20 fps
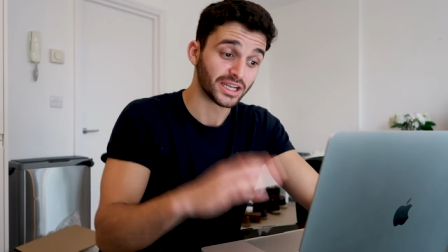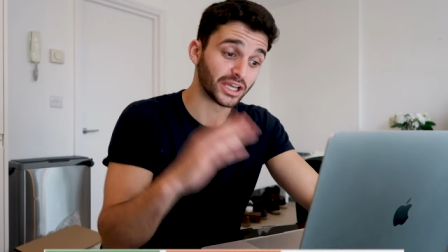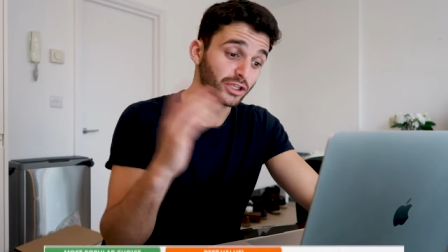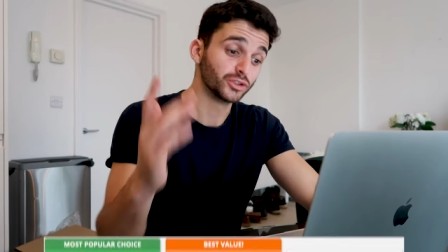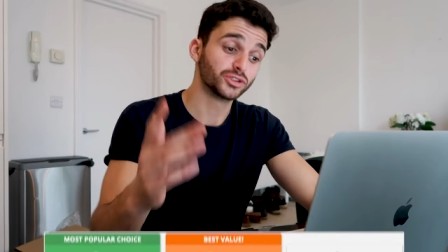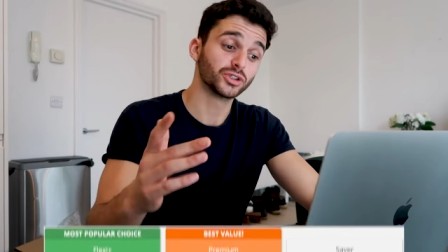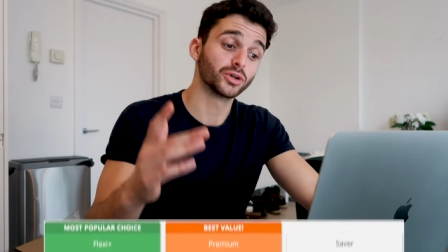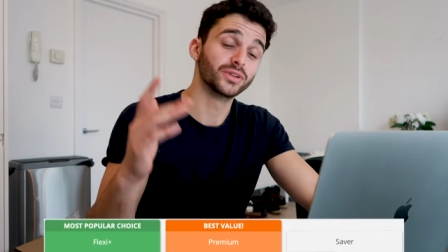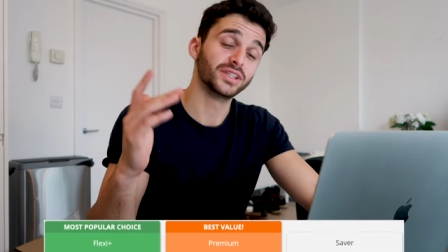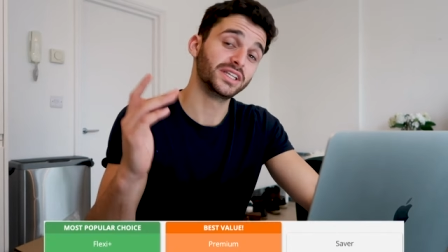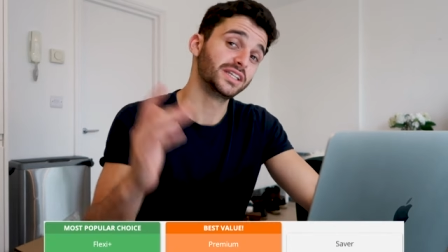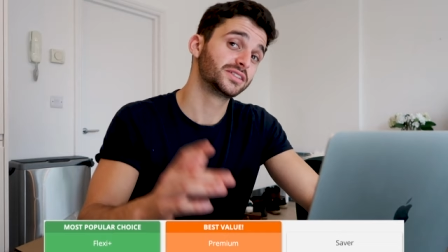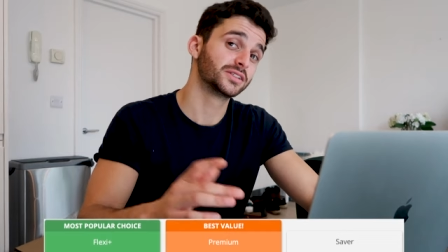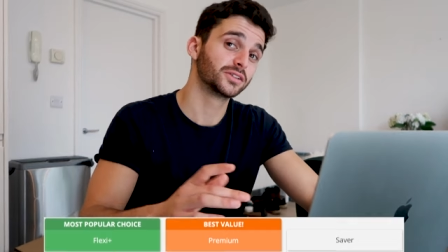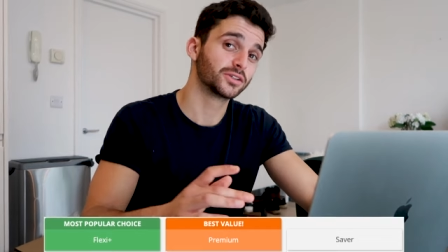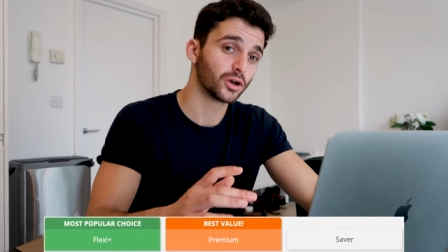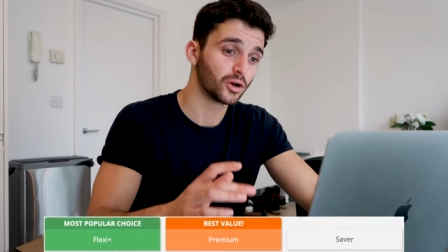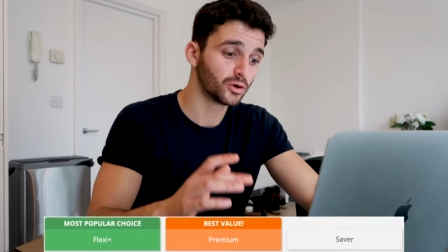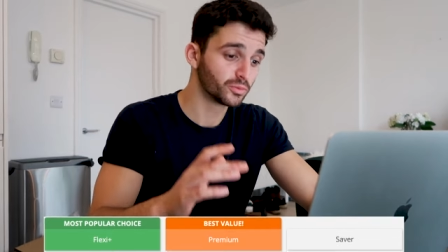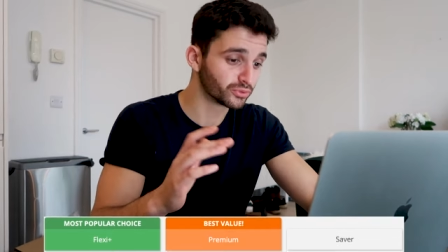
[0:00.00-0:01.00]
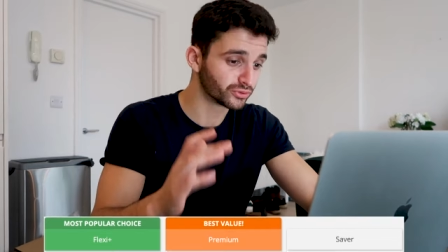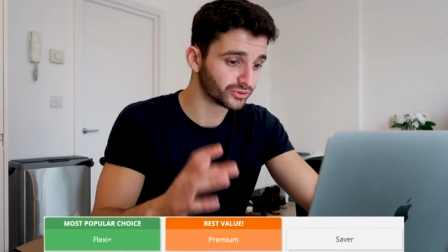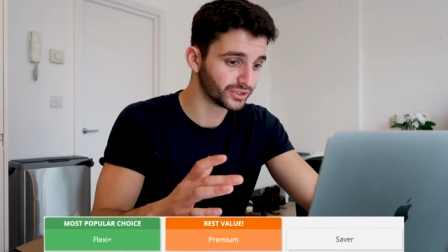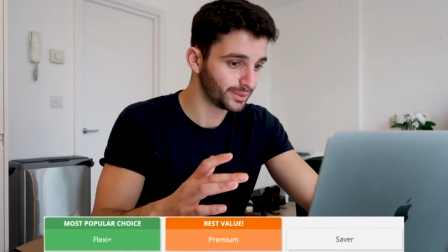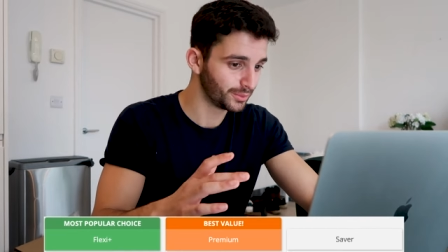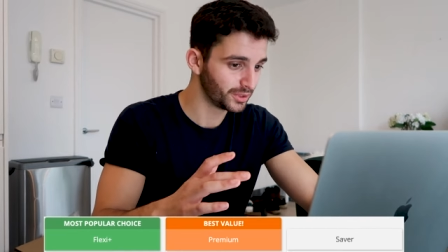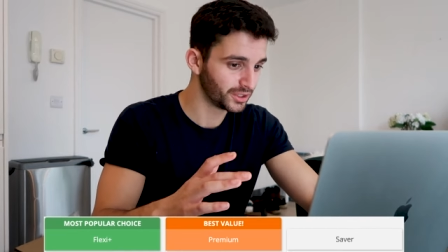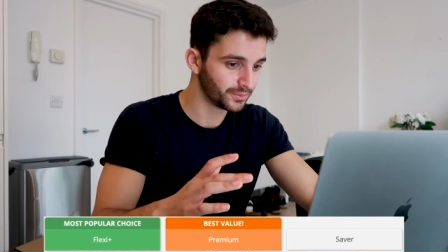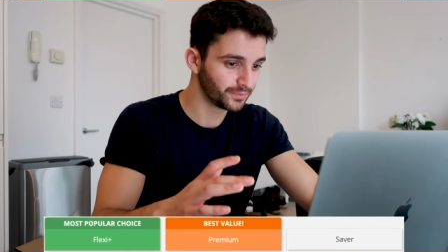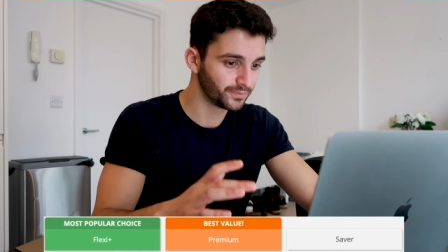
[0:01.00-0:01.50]
Now, you don't need to go
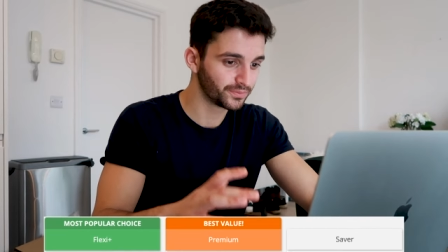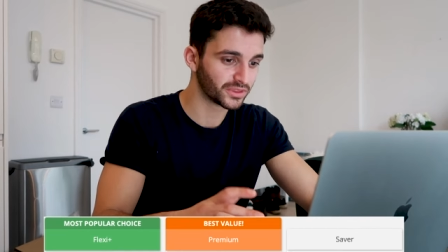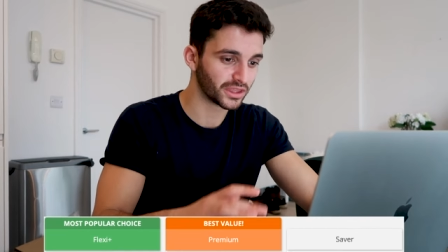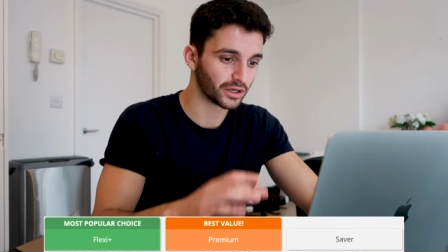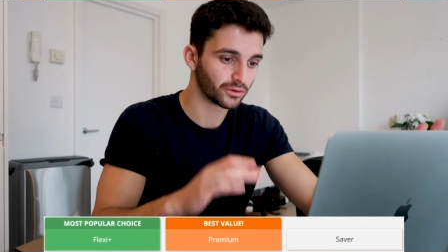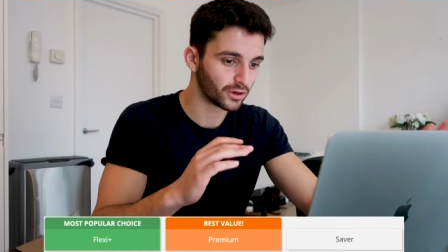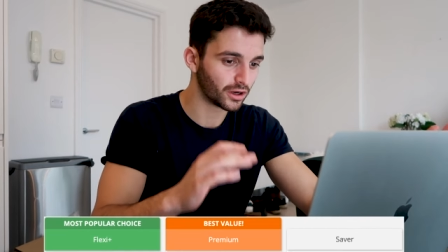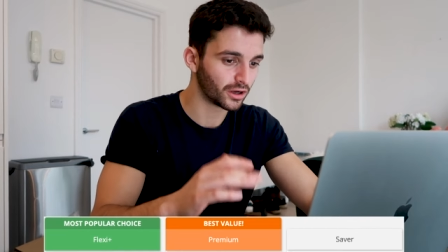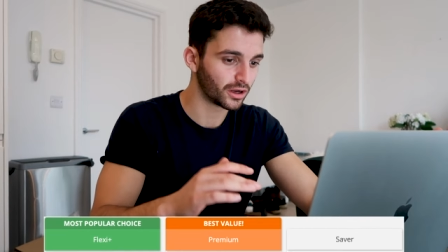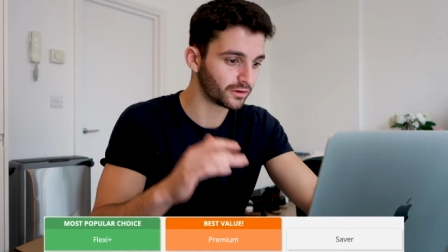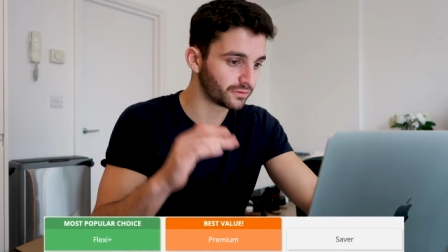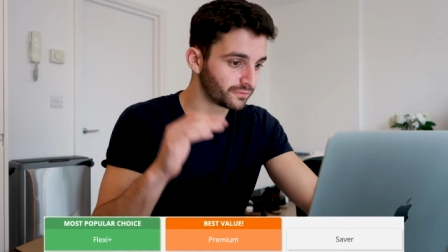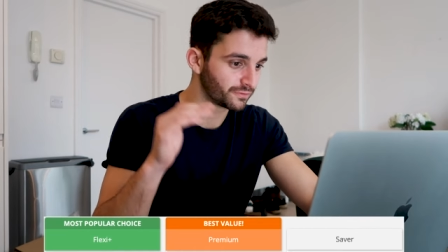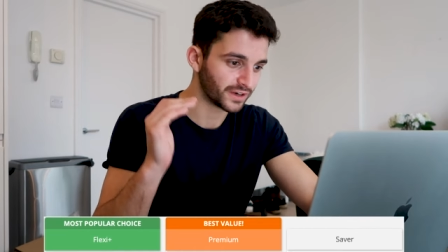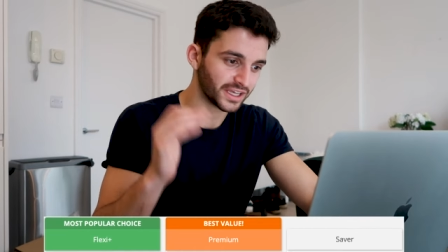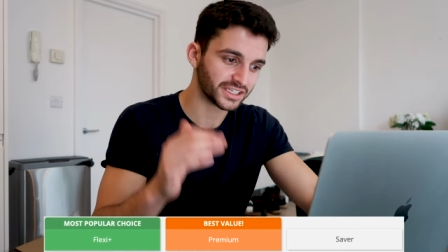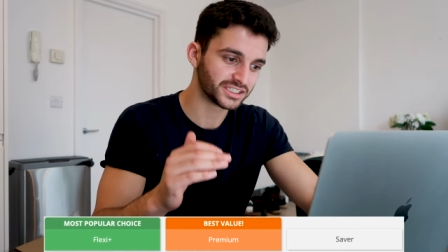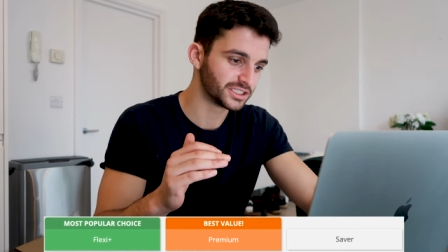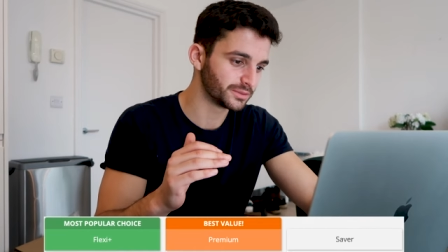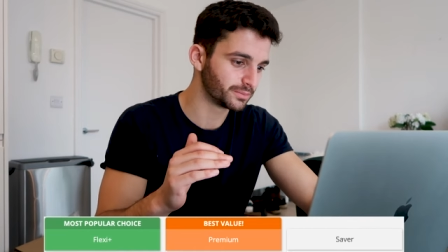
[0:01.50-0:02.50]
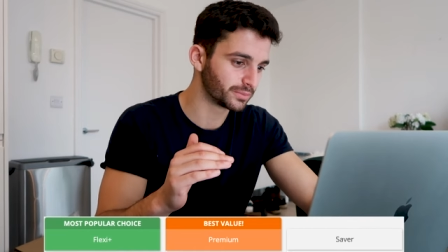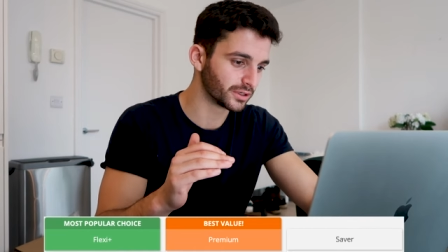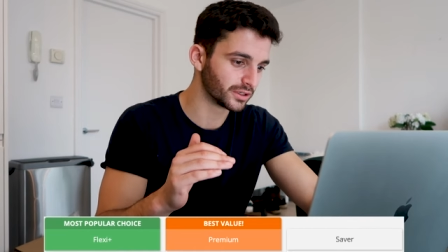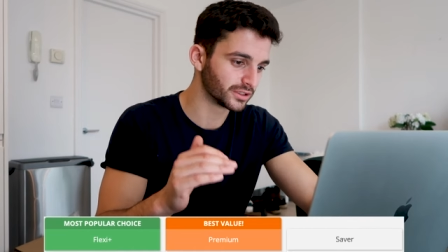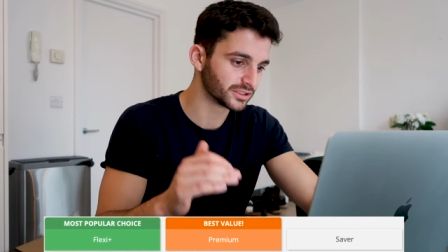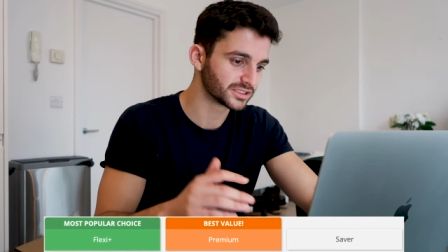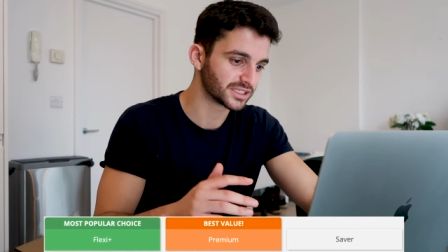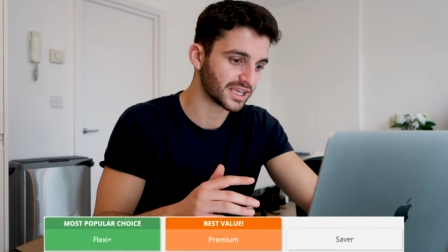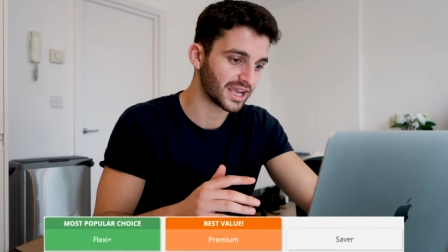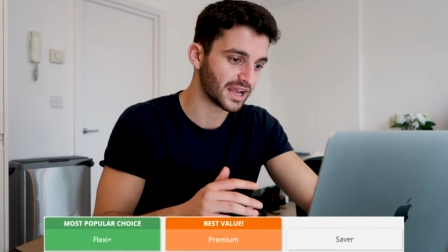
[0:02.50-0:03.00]
premium. There are Flexi
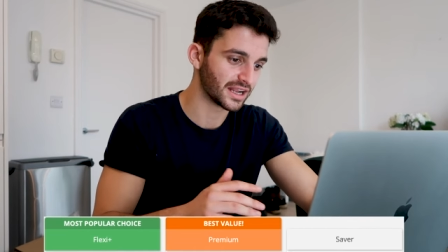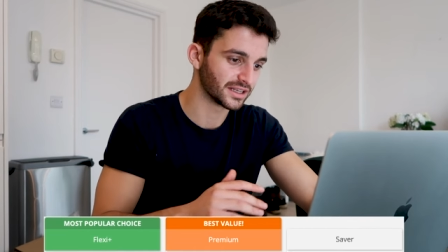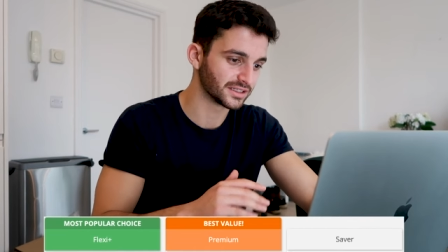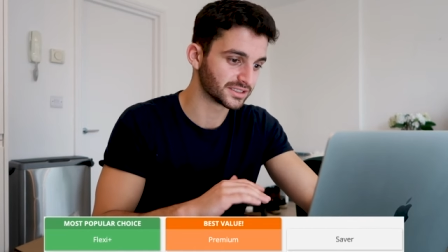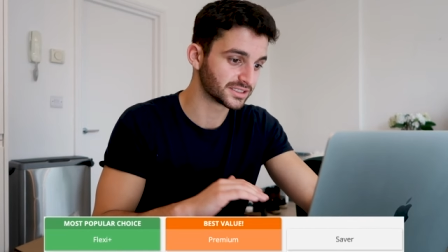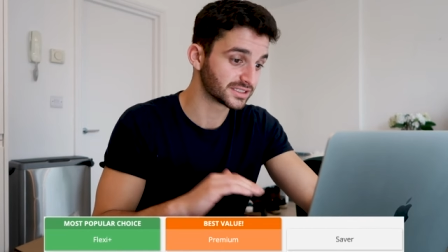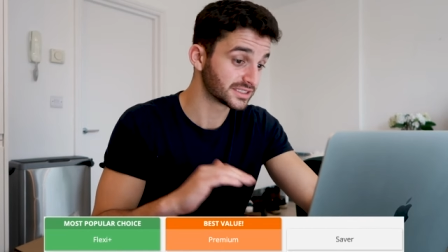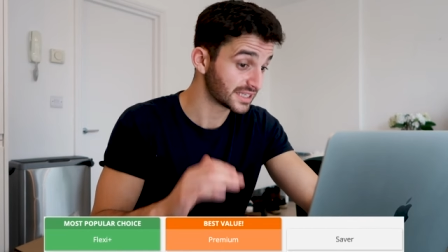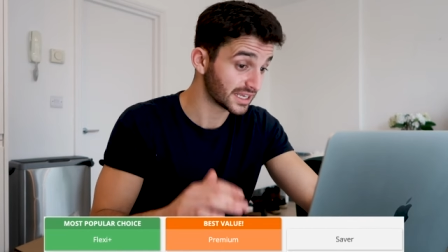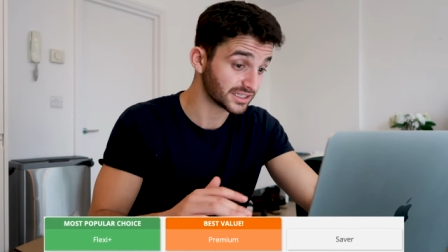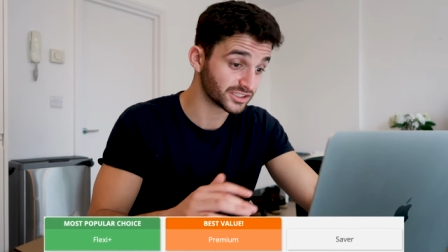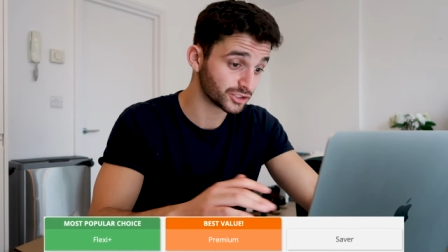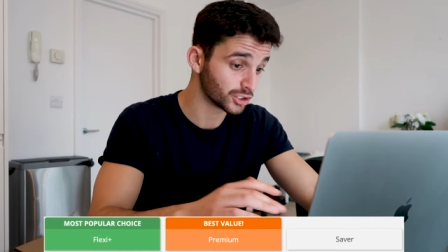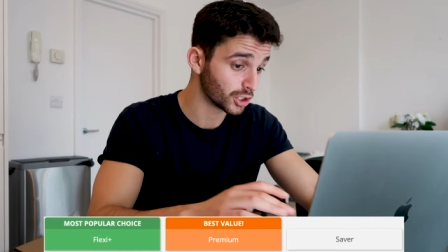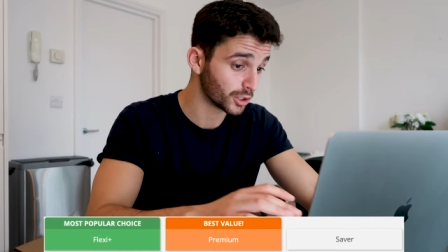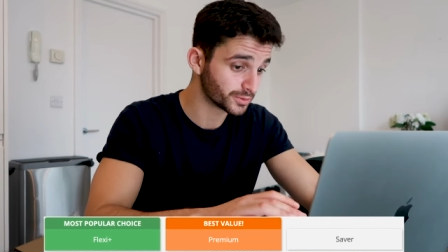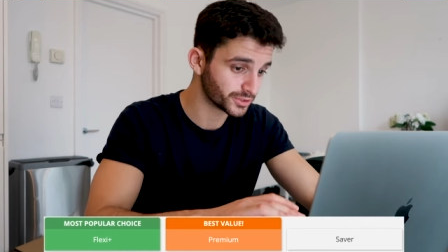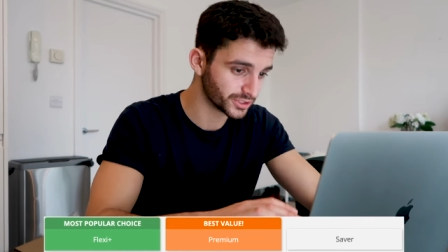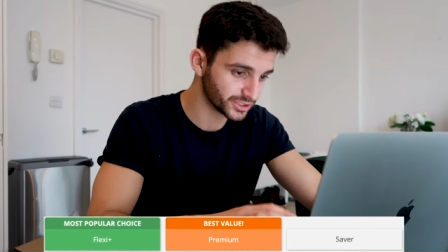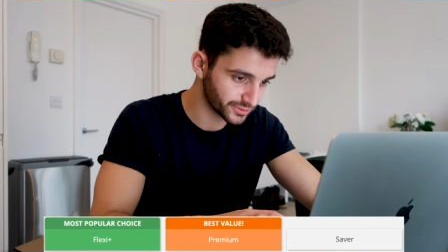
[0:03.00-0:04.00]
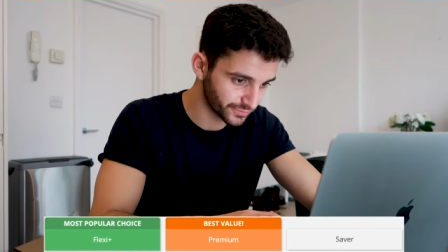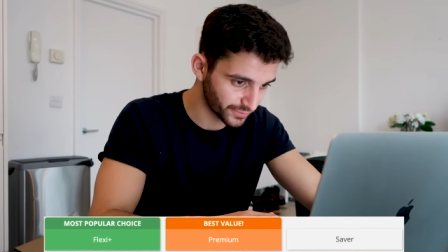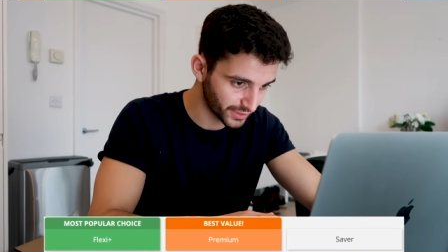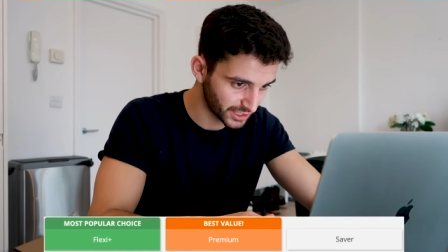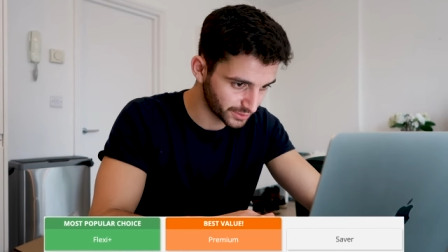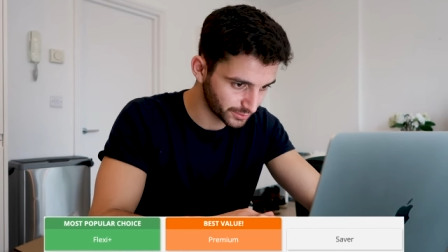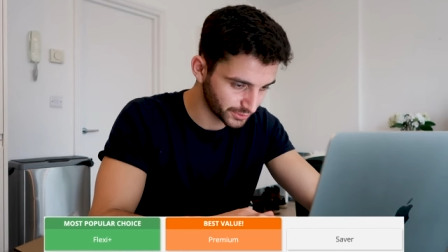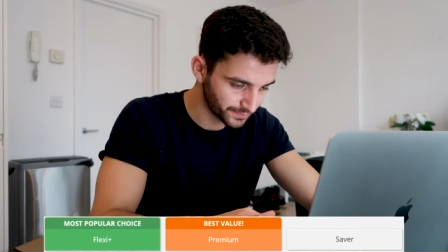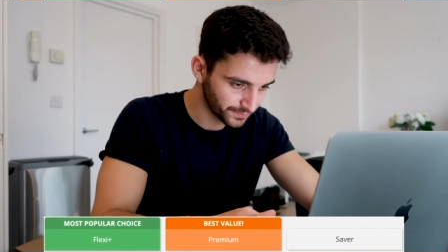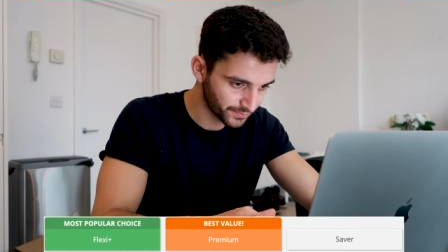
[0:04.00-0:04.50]
Plus and Saver options
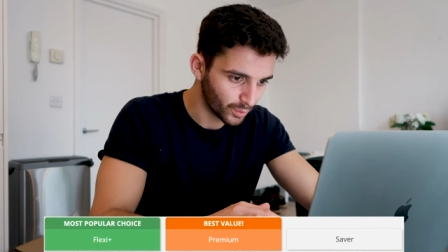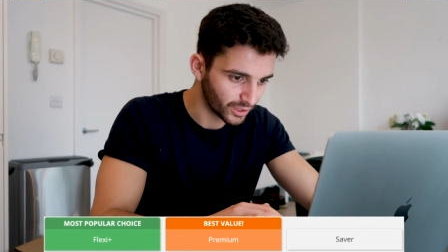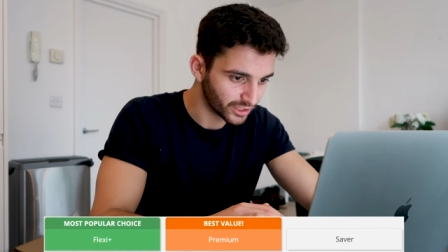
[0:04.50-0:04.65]
available.